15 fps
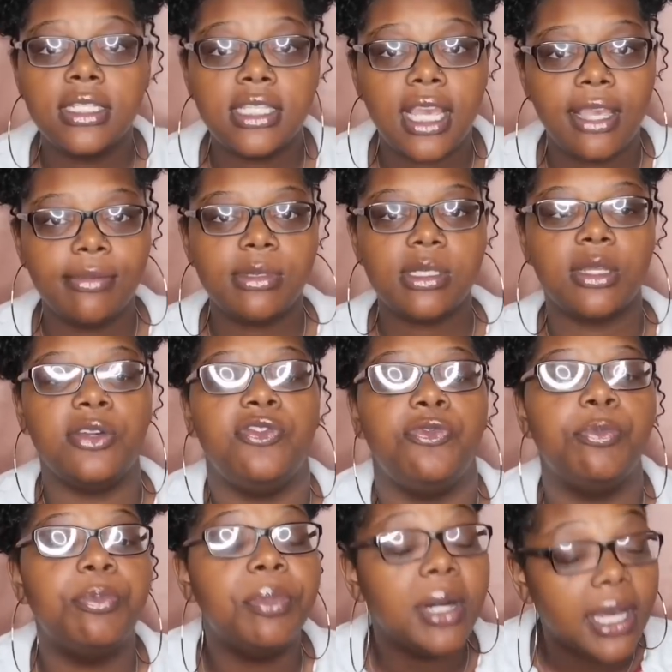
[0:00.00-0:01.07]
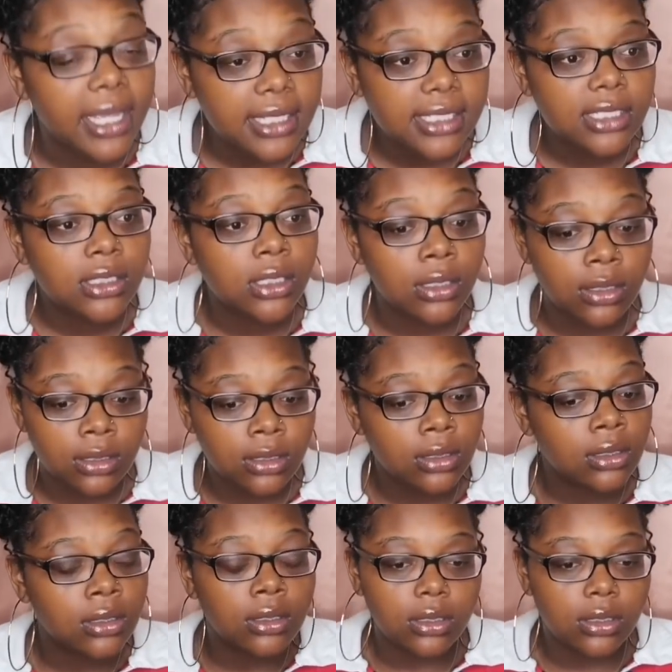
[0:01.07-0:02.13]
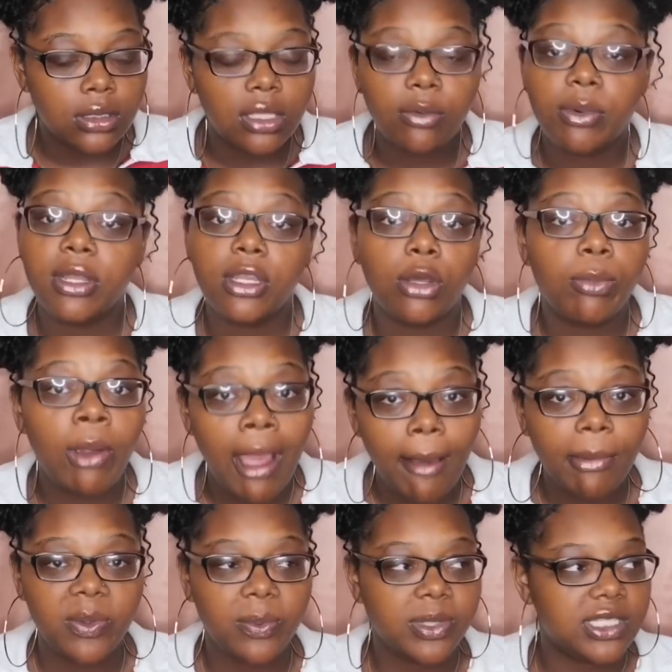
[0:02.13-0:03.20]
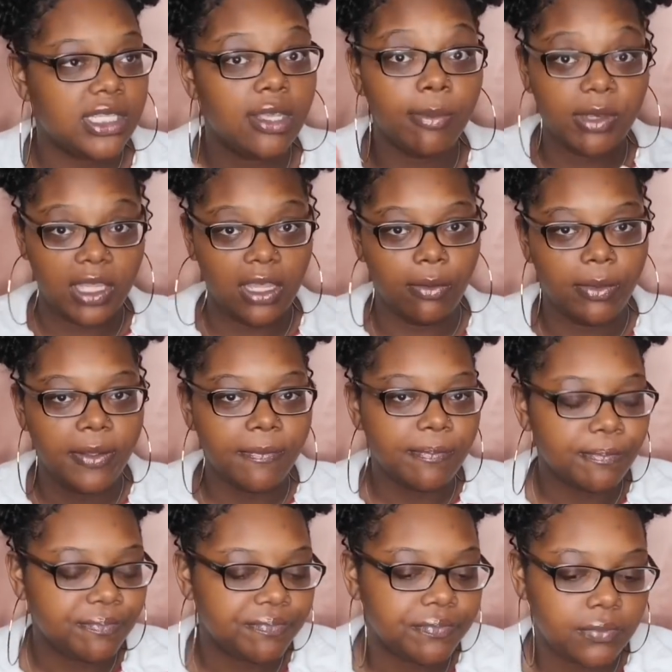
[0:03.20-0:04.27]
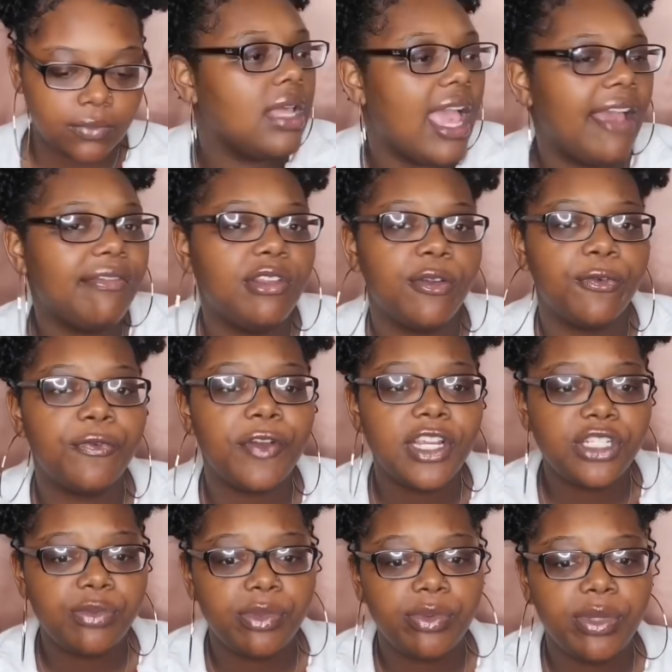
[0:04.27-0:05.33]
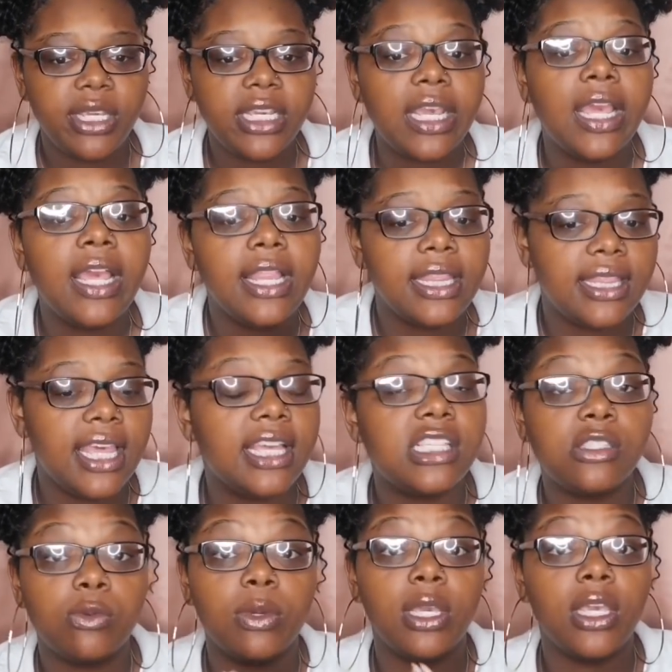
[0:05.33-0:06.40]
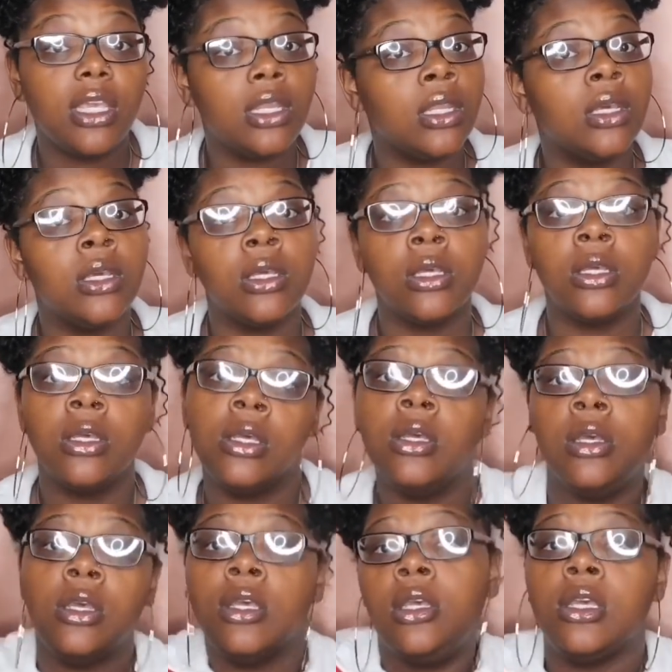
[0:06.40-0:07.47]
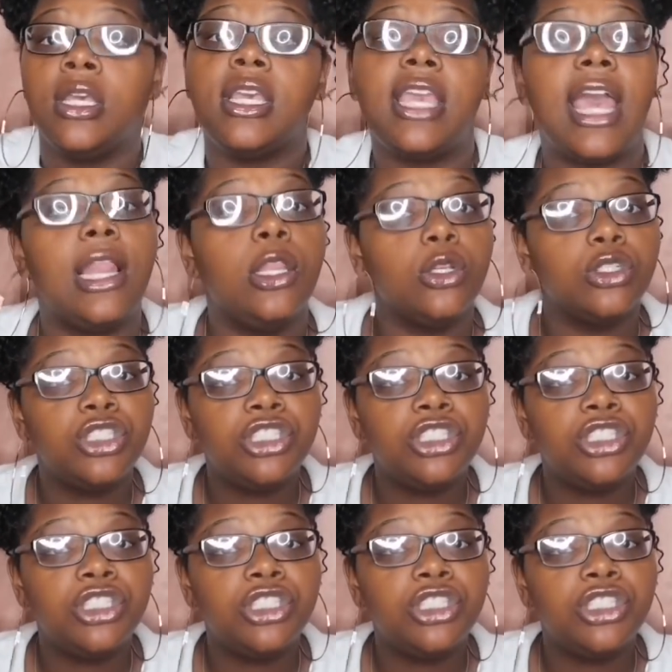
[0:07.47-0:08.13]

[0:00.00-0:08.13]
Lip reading: type stuff, but it wasn't a problem to begin with. After freshman week, that's when it got a little